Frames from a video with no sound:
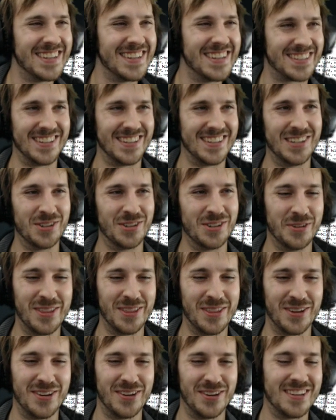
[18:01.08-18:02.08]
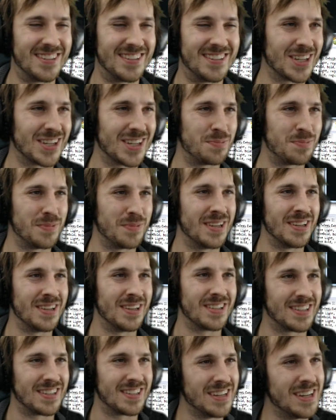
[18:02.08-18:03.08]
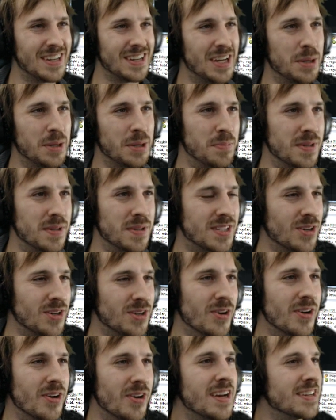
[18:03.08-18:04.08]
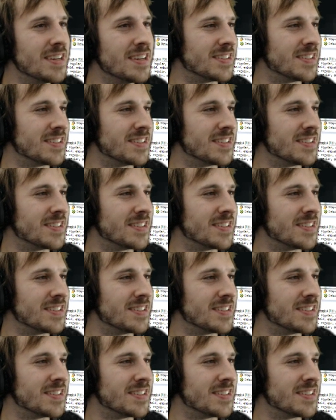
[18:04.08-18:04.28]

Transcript: See you in 36 minutes, Mr.